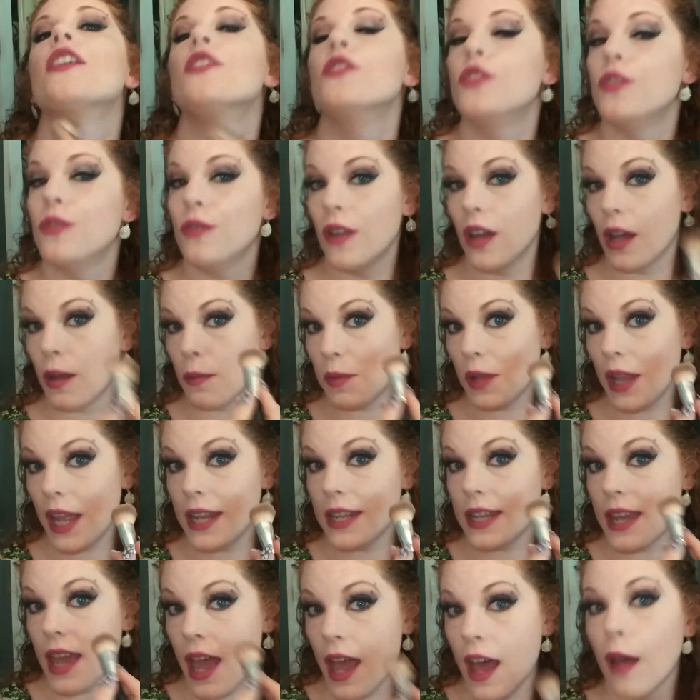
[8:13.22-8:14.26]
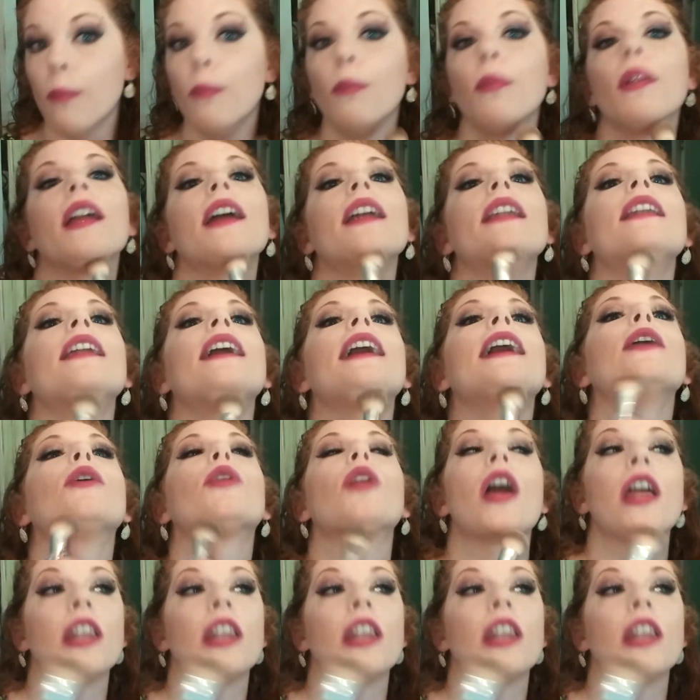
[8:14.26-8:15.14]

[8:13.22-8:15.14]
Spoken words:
Do not blend up, blend down,